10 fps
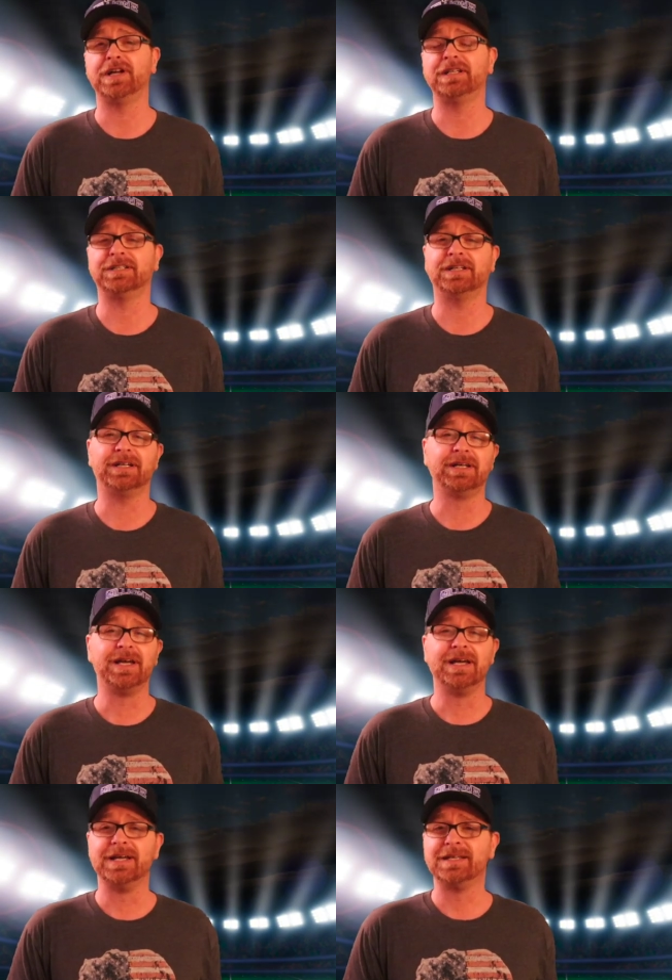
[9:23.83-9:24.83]
into
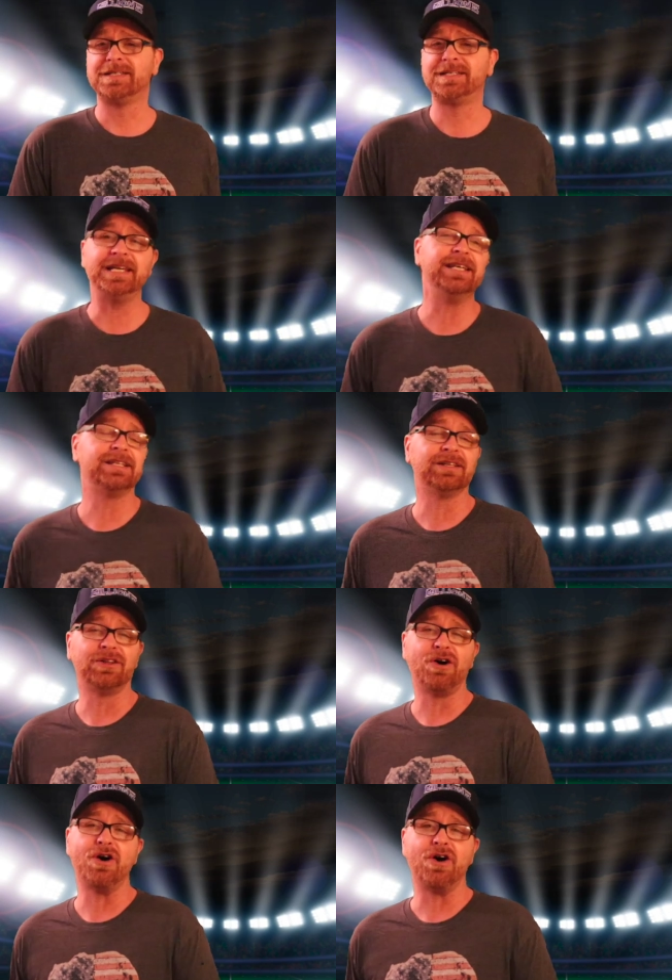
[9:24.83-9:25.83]
season
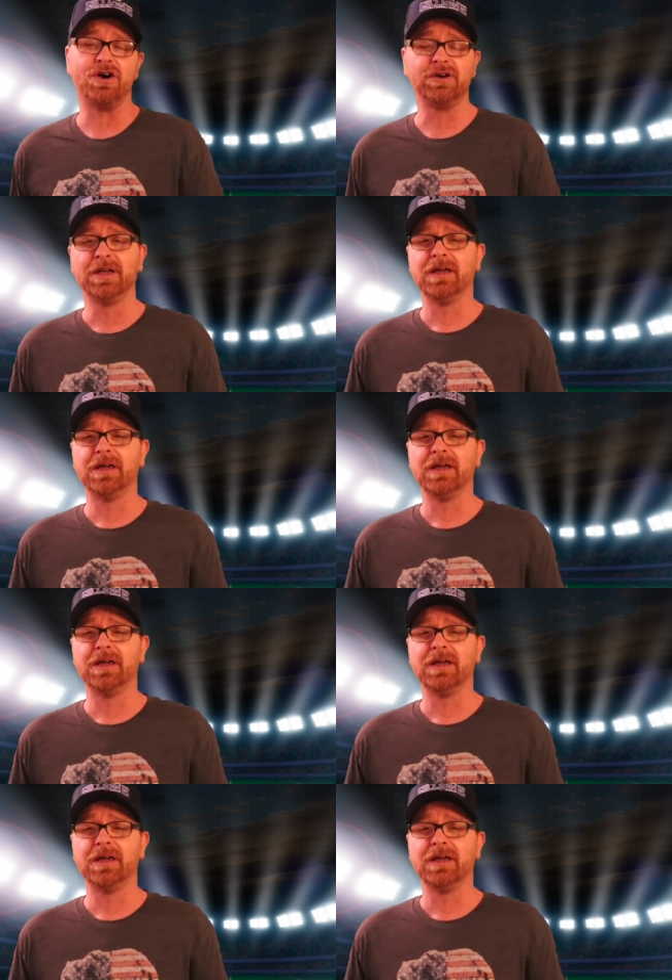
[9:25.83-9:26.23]
long